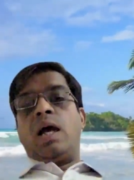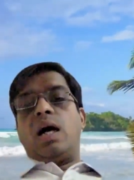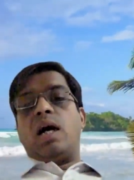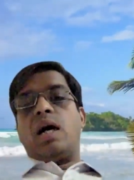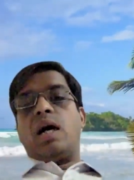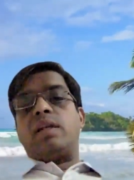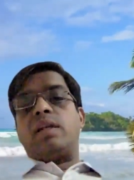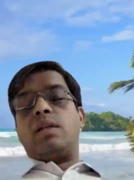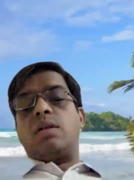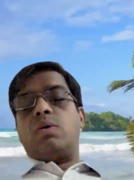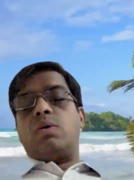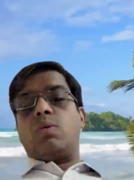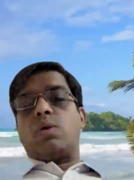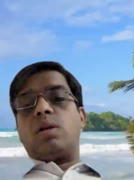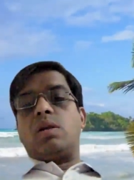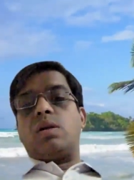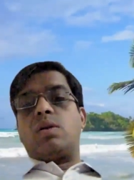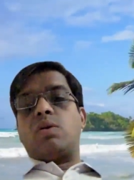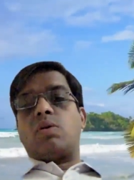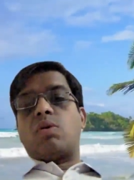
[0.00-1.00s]
and
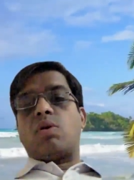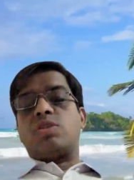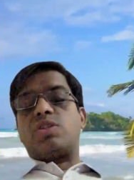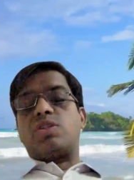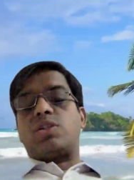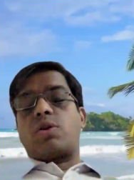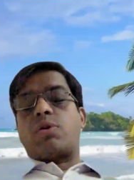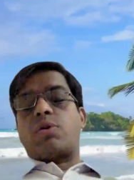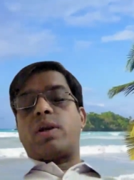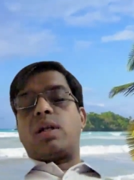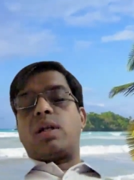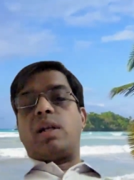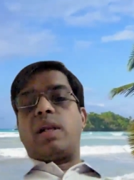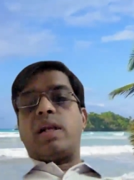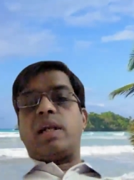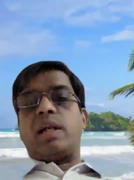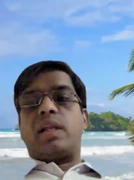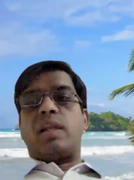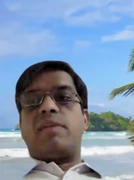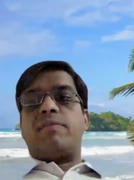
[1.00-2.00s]
oral non-steroidal
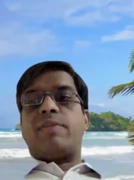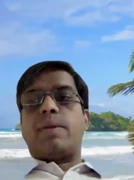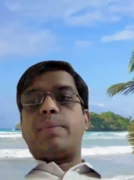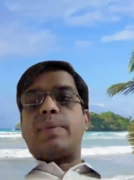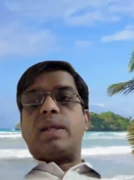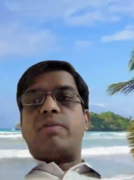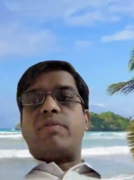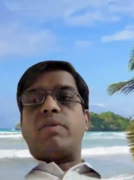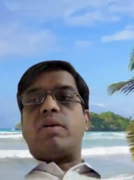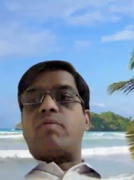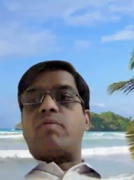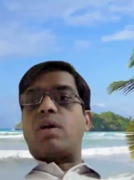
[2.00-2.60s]
anti-inflammatory